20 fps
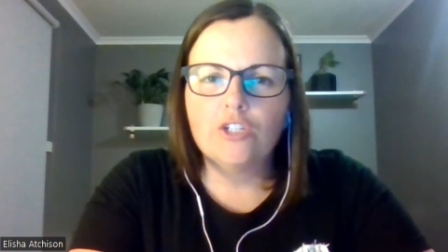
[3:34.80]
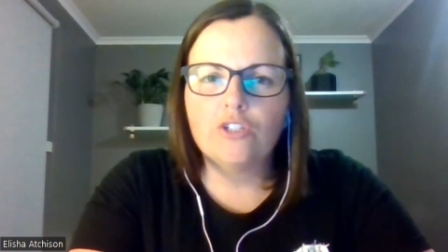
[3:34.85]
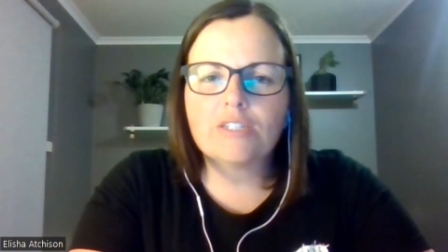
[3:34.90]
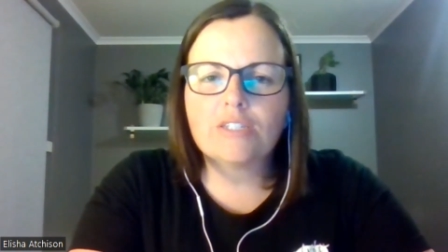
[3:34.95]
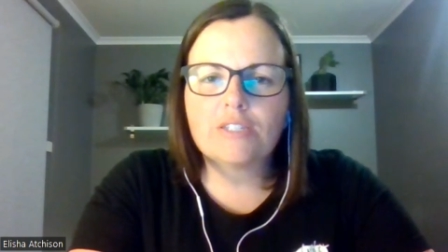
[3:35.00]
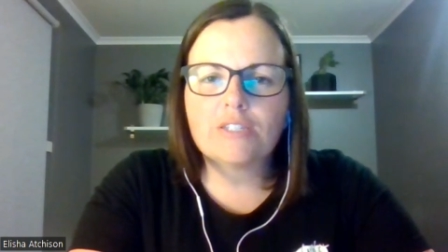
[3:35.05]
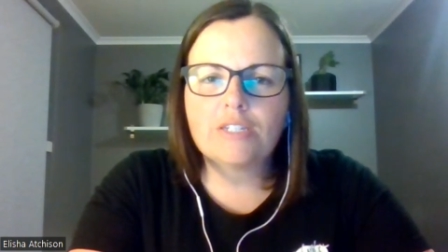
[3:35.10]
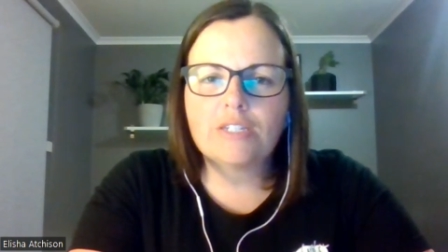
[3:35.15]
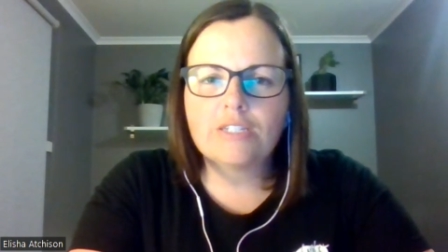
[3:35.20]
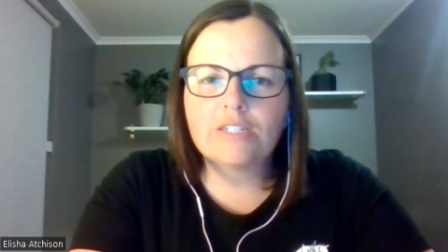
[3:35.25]
since
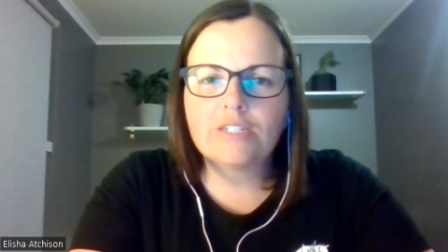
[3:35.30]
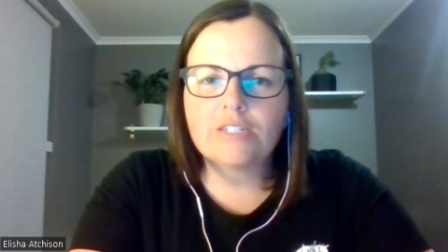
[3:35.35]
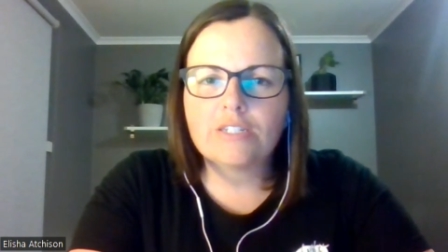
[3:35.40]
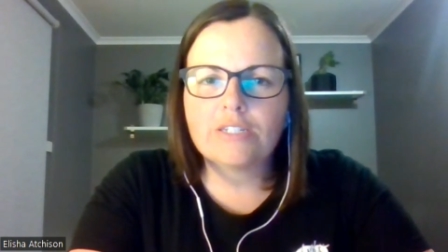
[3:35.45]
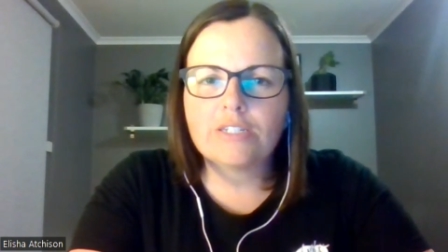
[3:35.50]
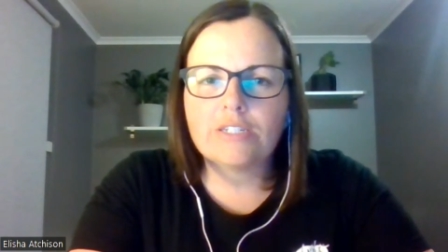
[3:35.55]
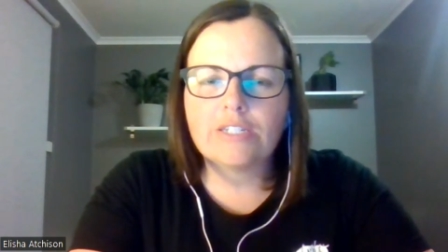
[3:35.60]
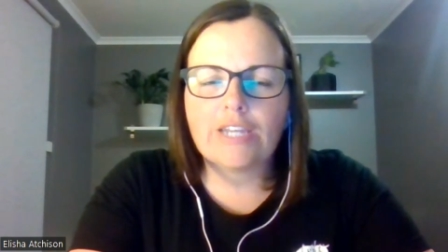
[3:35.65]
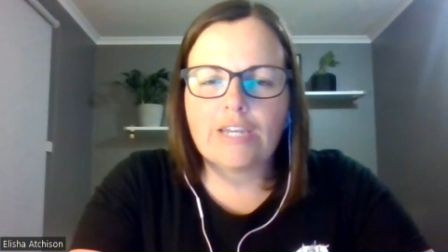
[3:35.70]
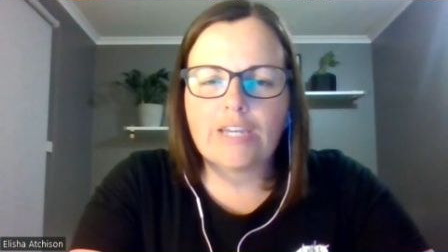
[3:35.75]
listening to
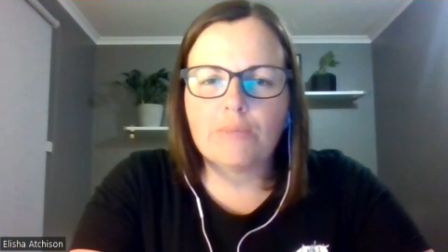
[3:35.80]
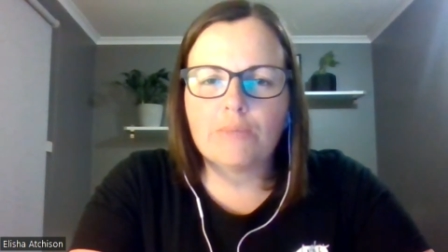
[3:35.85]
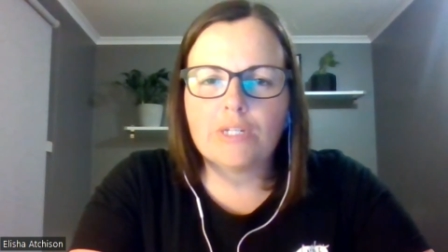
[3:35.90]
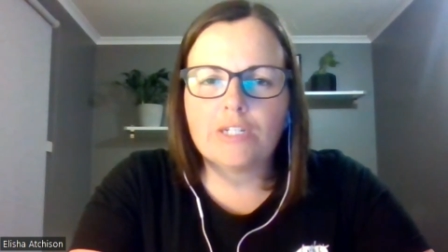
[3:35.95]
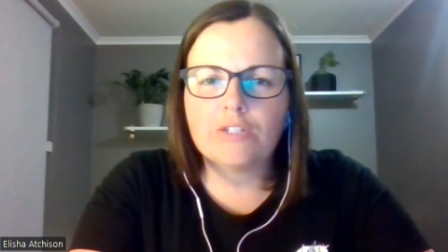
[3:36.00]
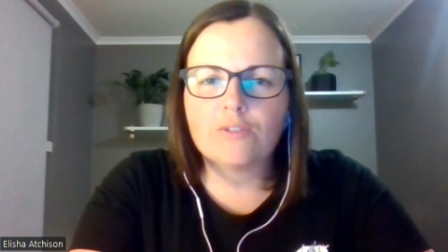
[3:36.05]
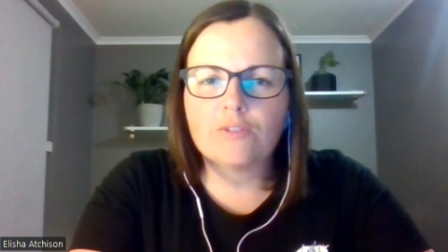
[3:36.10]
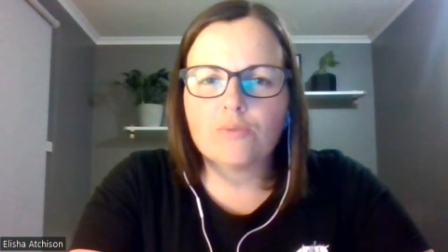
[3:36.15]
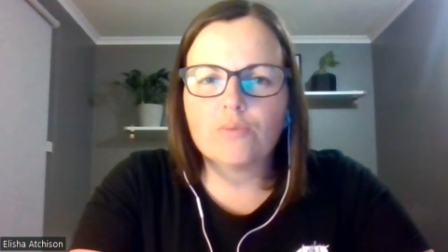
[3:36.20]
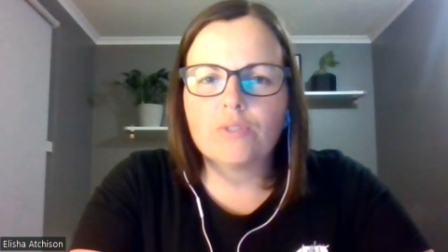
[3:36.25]

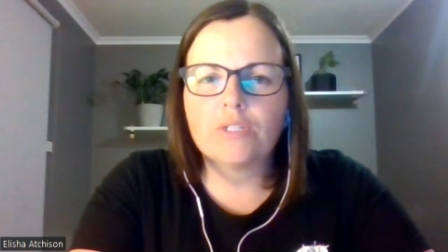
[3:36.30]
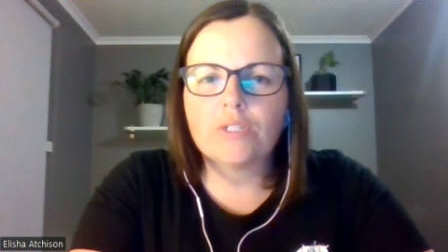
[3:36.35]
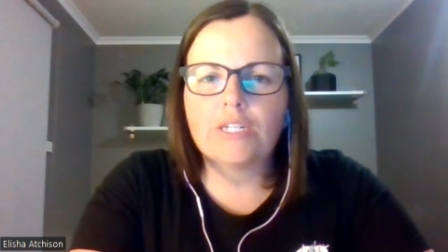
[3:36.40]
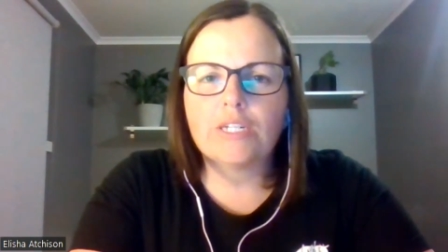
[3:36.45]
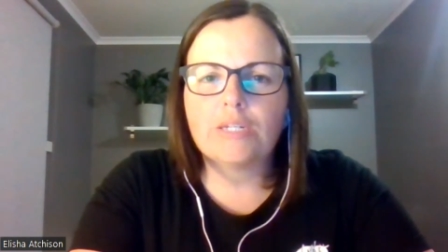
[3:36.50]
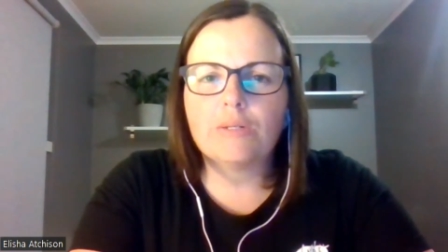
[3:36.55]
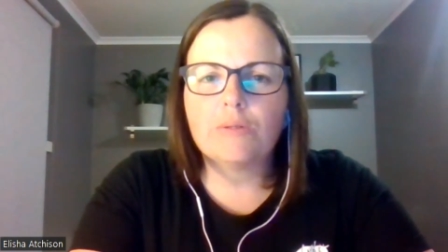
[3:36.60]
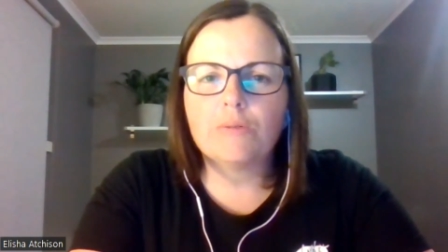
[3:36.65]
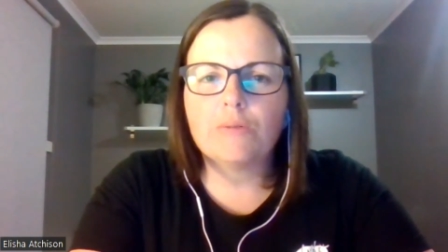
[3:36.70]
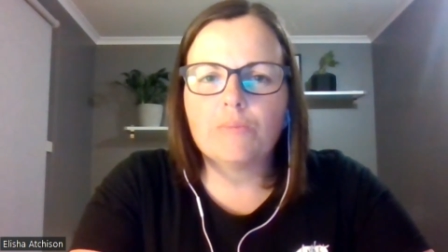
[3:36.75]
Damien, it's
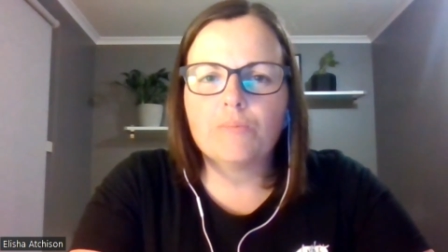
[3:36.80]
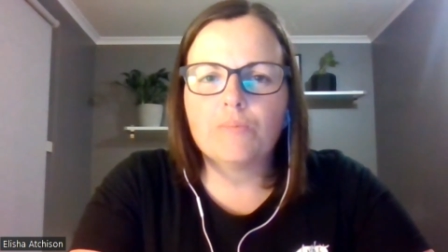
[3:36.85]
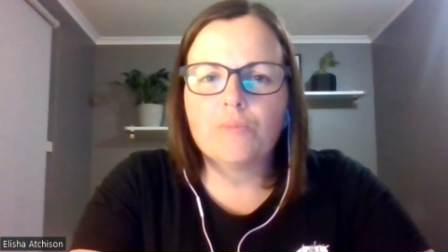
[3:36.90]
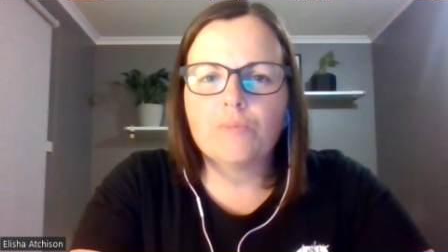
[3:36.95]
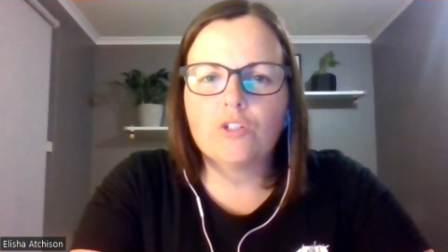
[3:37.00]
really,